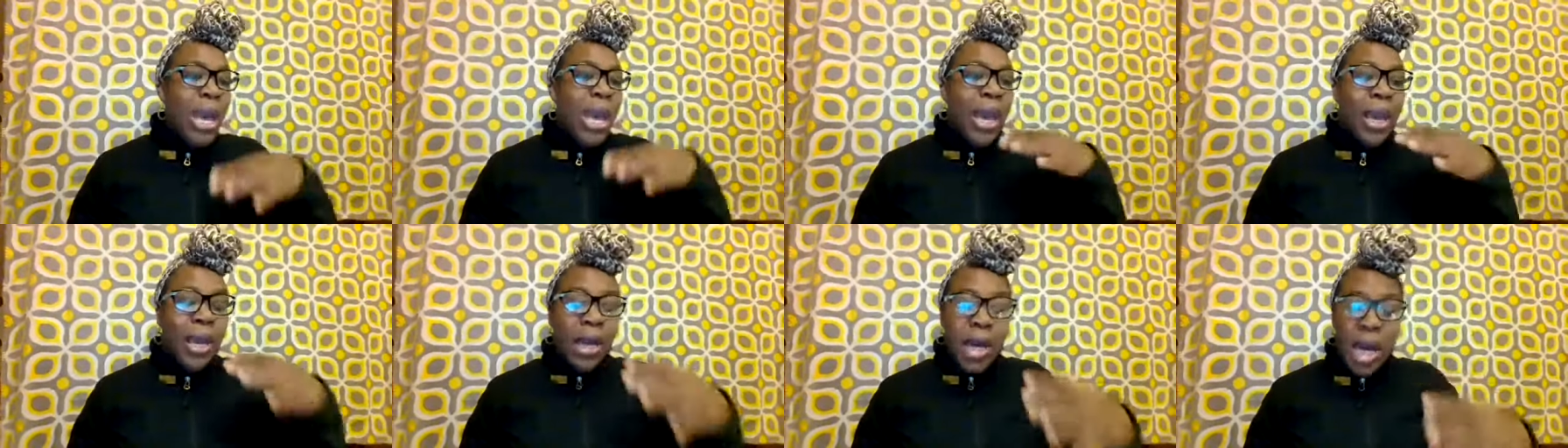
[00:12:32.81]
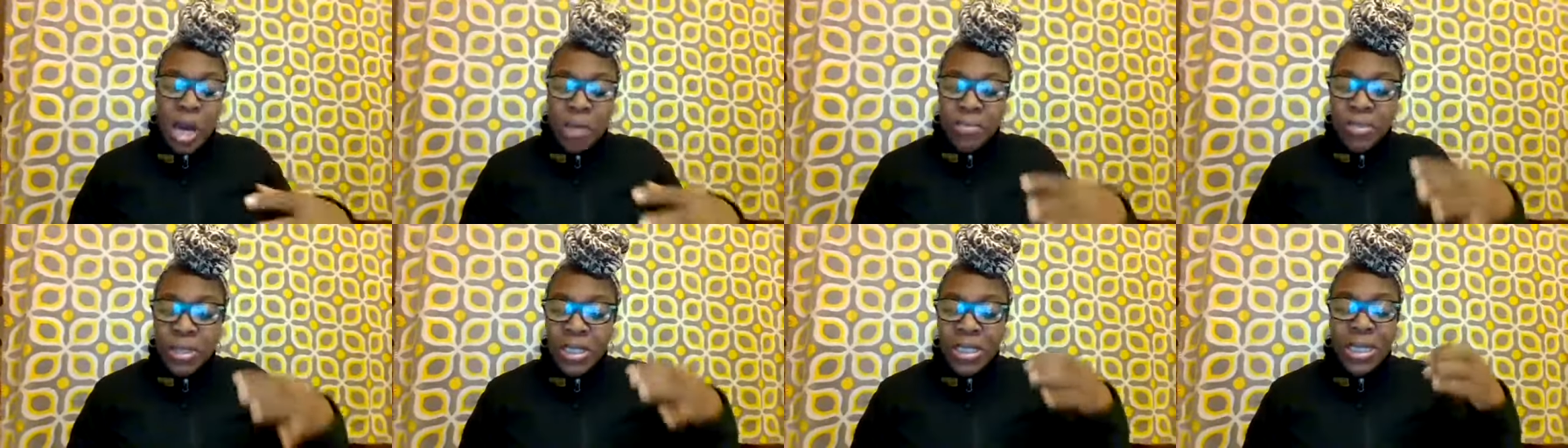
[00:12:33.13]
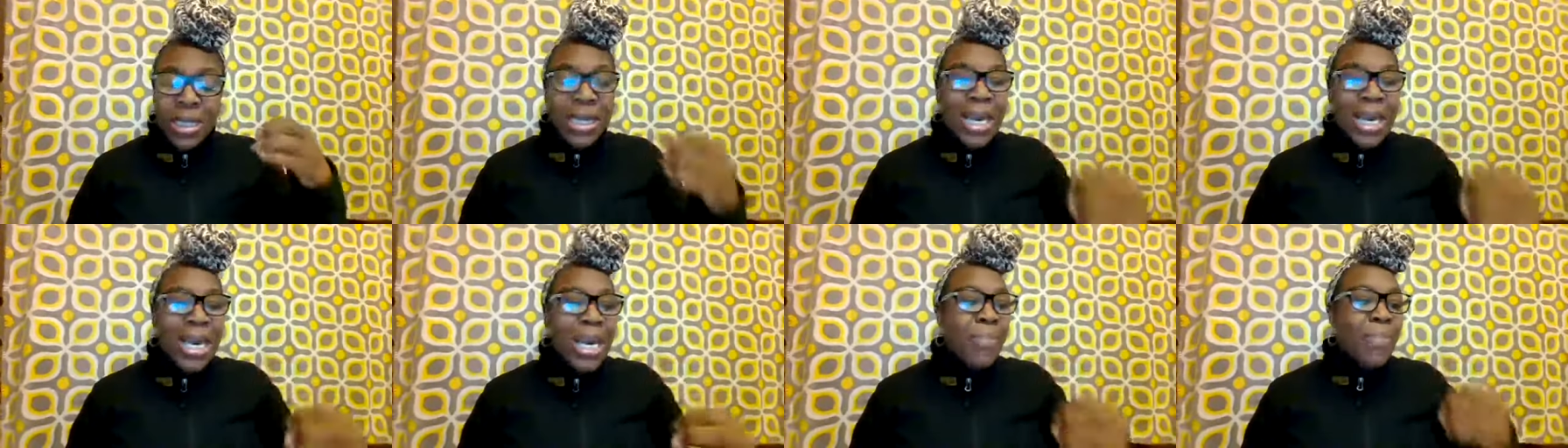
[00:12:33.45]
It comes to
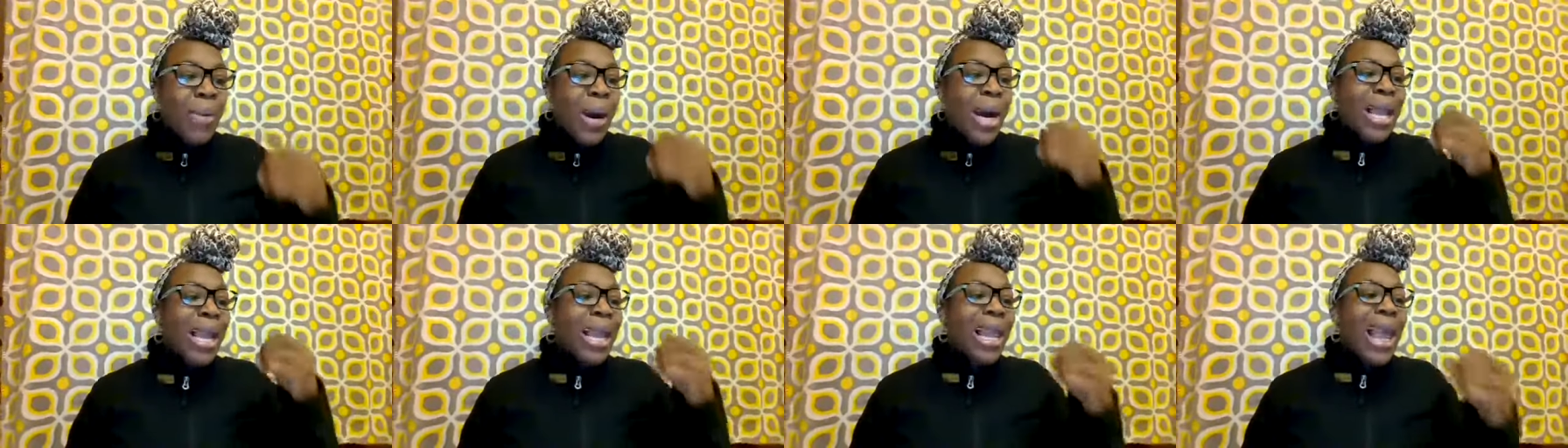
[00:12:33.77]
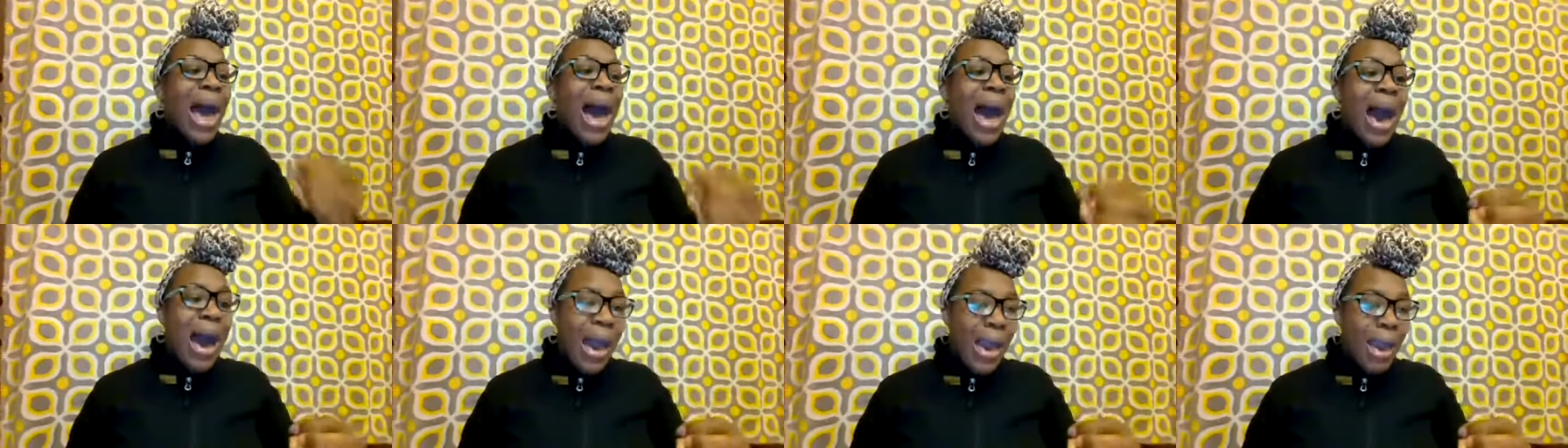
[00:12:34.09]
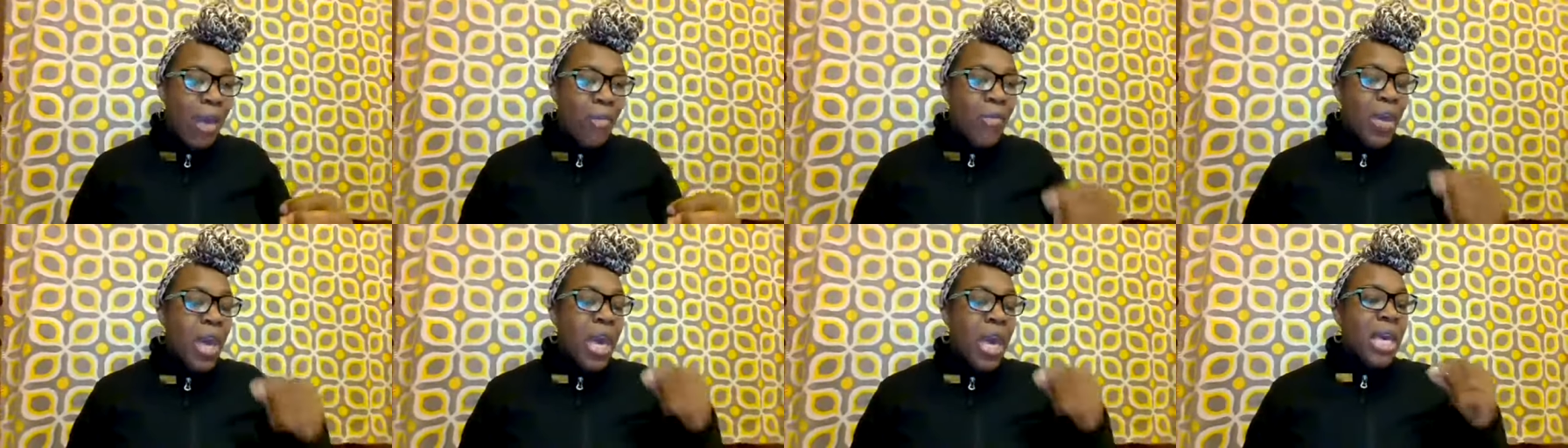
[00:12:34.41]
keep alive
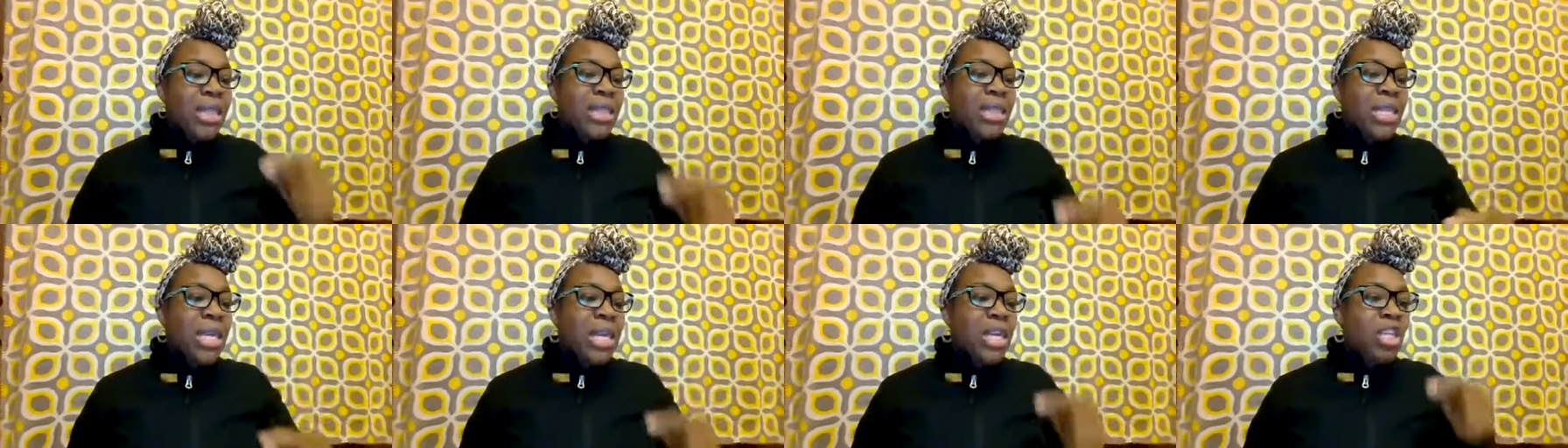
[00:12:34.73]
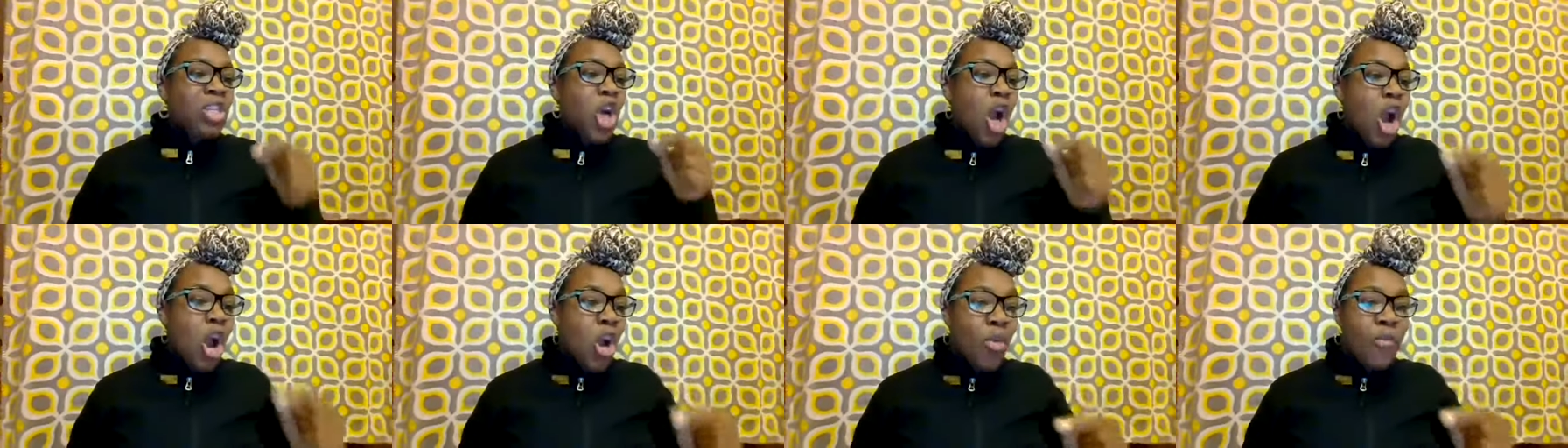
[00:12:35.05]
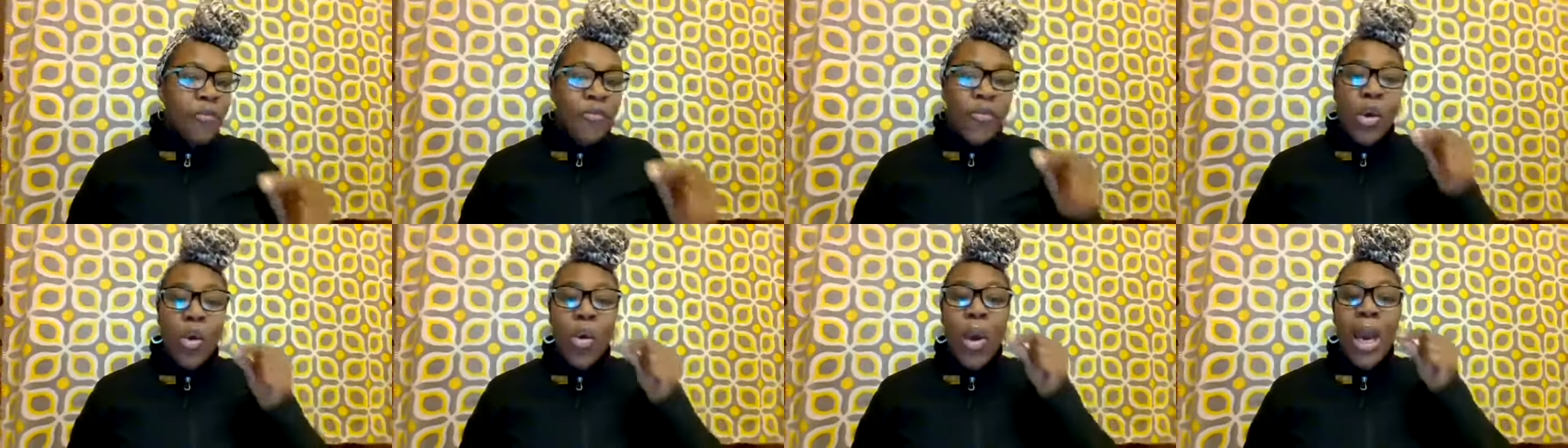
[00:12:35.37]
these
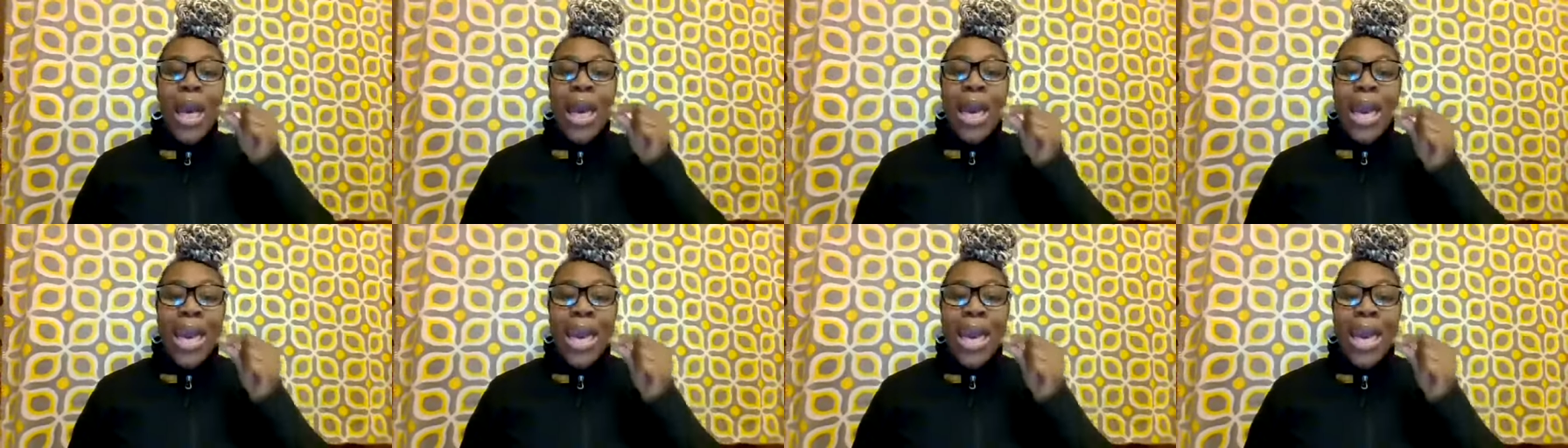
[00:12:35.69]
hurtful